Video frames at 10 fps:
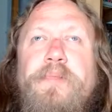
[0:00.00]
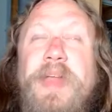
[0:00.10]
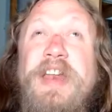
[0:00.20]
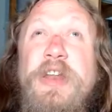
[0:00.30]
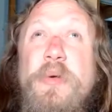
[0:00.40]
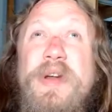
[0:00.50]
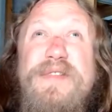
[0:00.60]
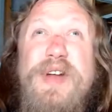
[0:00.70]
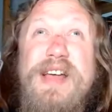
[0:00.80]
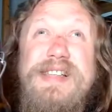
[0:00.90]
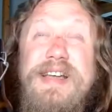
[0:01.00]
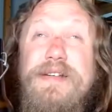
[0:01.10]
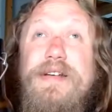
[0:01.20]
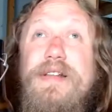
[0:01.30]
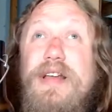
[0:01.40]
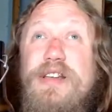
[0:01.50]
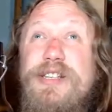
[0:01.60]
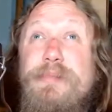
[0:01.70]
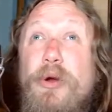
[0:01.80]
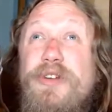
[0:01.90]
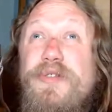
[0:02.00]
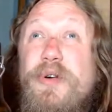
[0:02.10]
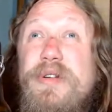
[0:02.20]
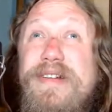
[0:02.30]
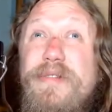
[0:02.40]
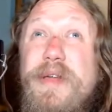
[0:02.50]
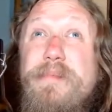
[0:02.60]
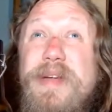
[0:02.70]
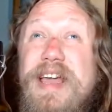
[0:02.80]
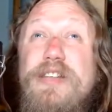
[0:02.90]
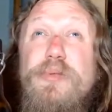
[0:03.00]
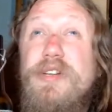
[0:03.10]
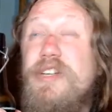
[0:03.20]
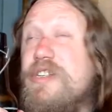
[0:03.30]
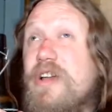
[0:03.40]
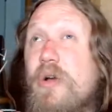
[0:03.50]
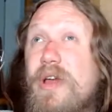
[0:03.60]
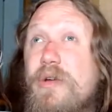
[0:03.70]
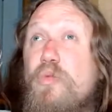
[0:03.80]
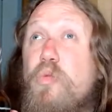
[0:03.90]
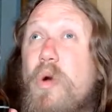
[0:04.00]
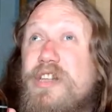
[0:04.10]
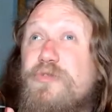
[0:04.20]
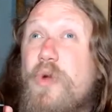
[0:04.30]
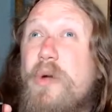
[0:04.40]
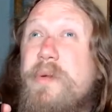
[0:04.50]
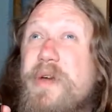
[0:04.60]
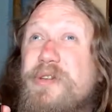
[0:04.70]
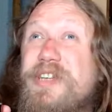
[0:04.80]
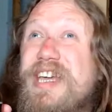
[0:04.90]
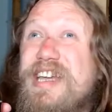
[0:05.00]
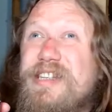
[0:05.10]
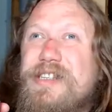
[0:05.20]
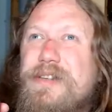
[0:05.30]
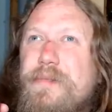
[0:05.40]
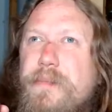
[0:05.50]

and no one ever has like a smartphone or everything? Kids will just go like, "What's wrong with those kids?"